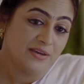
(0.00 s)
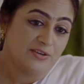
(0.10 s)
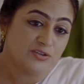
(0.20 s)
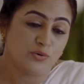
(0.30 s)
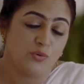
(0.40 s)

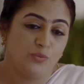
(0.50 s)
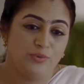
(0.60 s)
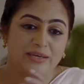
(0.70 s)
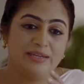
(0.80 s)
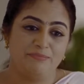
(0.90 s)
So
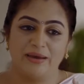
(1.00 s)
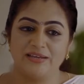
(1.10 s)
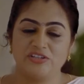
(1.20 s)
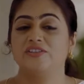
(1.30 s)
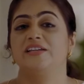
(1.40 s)
we can
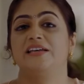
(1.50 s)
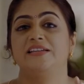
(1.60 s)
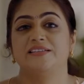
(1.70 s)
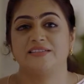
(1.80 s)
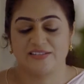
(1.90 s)
imagine that
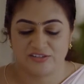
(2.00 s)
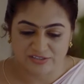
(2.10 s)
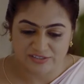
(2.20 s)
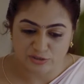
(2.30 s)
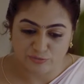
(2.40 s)
it is such a
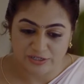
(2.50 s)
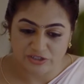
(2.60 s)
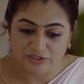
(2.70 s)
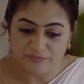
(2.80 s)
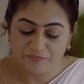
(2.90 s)

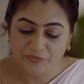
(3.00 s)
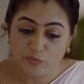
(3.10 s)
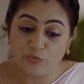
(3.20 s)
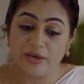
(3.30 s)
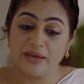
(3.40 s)
situation
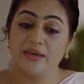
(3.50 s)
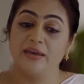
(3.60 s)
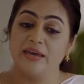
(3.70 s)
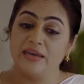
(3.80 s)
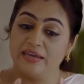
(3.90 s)
where
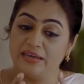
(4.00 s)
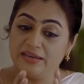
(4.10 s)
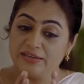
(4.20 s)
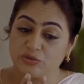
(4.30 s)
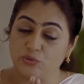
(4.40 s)

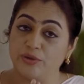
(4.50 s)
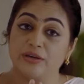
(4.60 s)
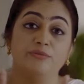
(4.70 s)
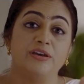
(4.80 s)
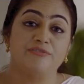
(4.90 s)
he is
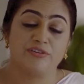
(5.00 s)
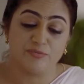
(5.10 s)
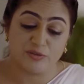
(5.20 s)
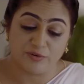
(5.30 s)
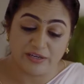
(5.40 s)
going away from
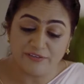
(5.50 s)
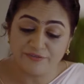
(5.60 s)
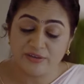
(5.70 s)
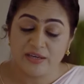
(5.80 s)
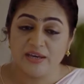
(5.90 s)
his
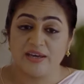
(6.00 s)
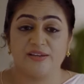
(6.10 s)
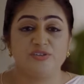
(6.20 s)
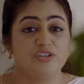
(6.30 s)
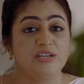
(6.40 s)
wife,
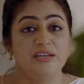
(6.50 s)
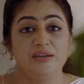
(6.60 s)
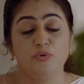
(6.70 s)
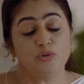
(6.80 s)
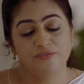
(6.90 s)
and
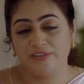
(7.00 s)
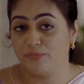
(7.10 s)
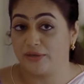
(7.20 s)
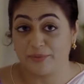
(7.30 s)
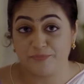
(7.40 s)
both of
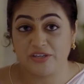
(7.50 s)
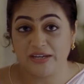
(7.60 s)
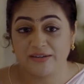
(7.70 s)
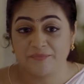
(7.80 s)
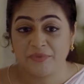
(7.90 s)
them are
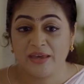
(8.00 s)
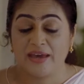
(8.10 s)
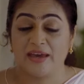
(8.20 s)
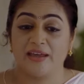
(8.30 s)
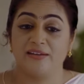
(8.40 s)
upset,
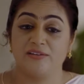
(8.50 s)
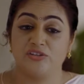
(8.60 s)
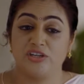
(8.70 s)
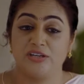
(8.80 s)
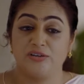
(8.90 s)
and
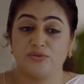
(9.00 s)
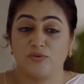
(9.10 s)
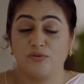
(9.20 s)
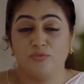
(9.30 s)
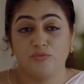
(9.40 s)
she is
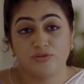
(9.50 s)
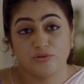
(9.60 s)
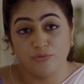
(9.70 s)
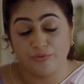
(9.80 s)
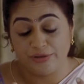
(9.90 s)

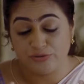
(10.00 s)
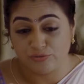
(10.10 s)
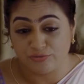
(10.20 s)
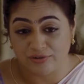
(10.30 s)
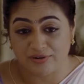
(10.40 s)
almost going to
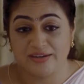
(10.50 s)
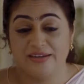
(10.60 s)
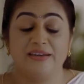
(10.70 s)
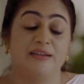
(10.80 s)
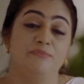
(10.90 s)
cry
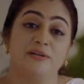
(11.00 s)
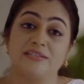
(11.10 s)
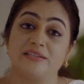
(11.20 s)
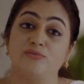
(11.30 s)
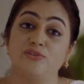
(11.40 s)
and
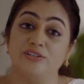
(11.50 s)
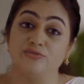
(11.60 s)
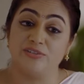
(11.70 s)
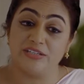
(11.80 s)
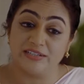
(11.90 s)
burst out
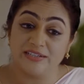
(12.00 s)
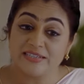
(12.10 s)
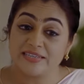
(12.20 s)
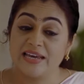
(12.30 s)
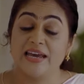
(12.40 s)
into
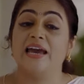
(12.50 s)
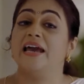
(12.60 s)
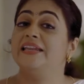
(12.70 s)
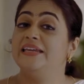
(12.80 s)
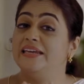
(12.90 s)
tears,
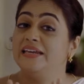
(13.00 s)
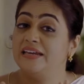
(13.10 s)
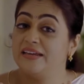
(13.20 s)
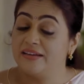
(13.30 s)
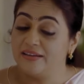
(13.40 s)
and he